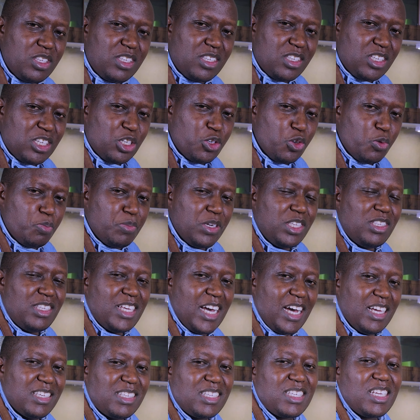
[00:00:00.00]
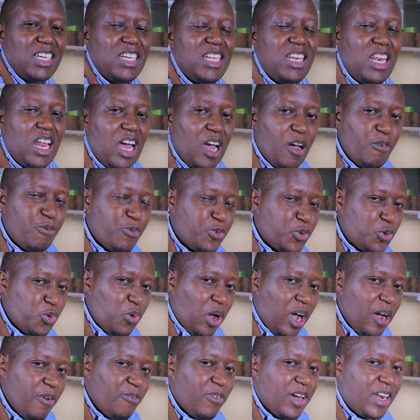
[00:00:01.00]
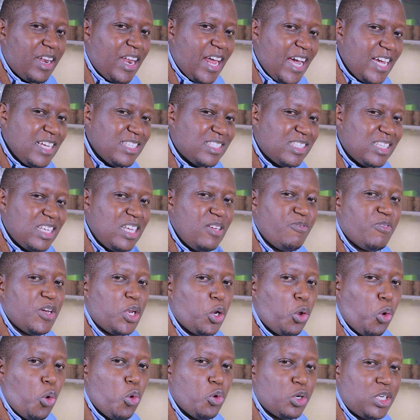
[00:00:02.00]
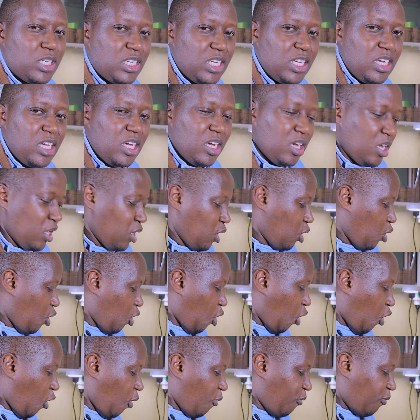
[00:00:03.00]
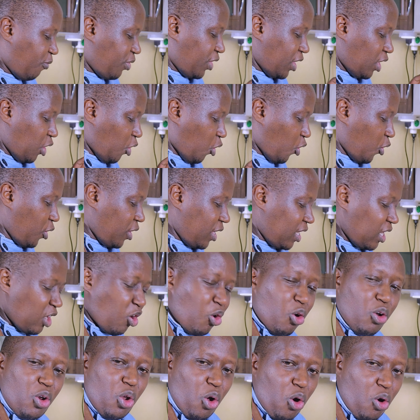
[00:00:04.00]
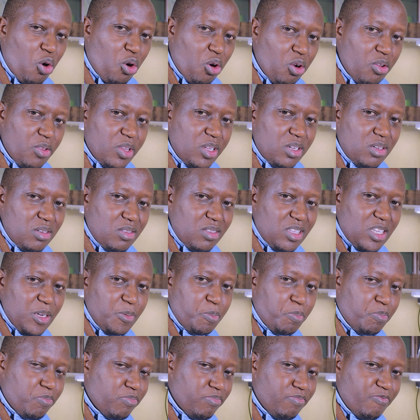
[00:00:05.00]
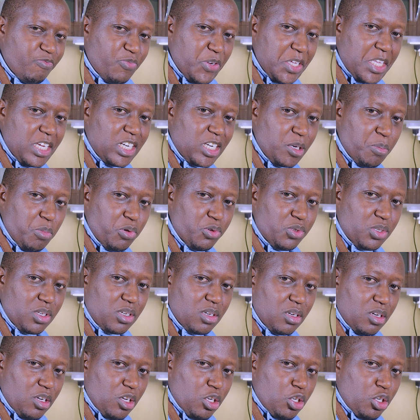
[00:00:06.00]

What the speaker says: Should be just enough to have a nice even coating of the oil on all vegetables.